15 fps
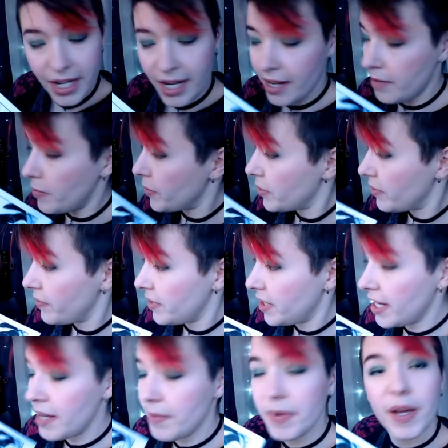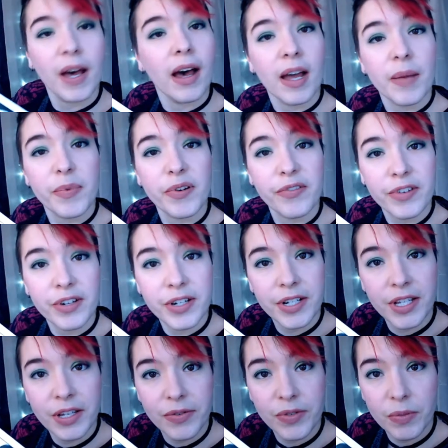Uh, most of the time I prefer
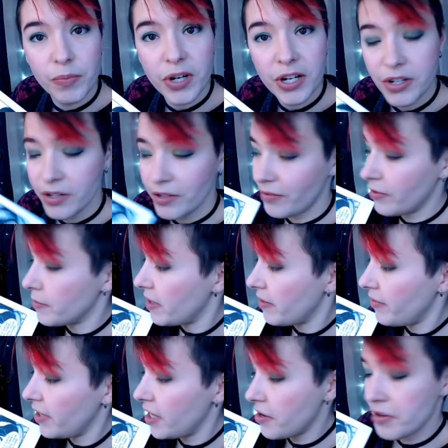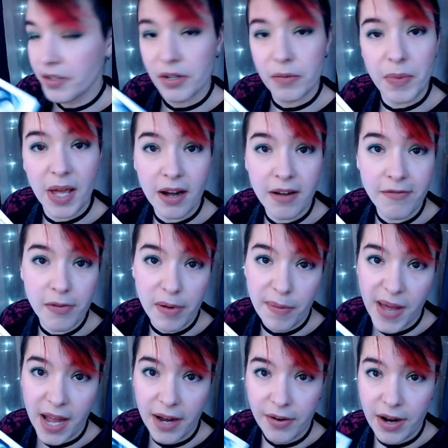to use a brush for my figures and a pen for my
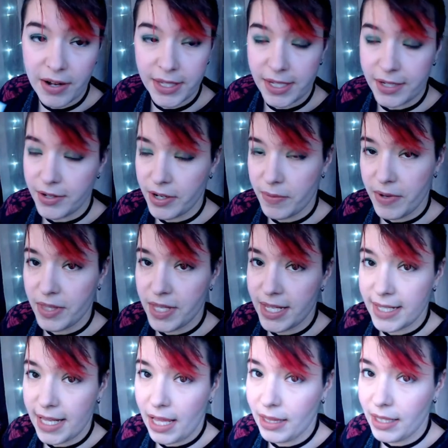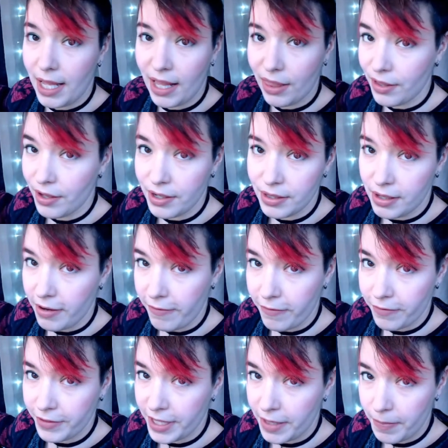backgrounds. I talk about this at length on a lot
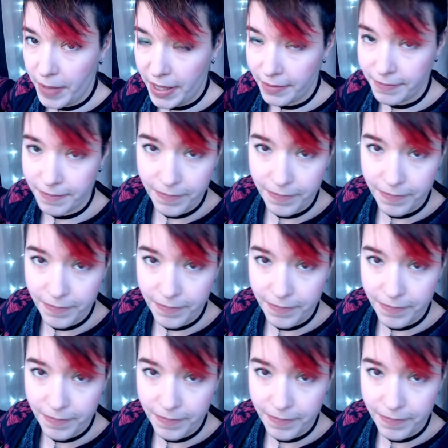of like my